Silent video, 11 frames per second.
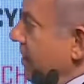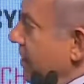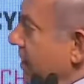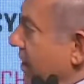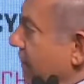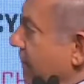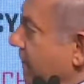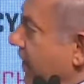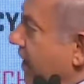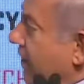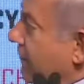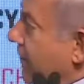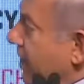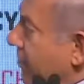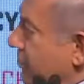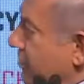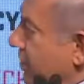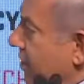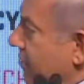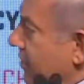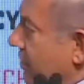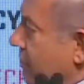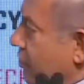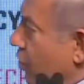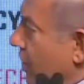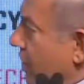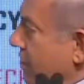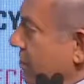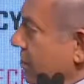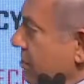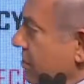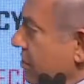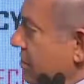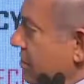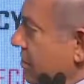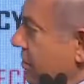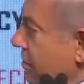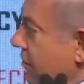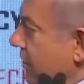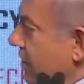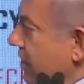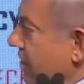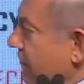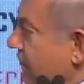5 energy companies, 1, 2, 3,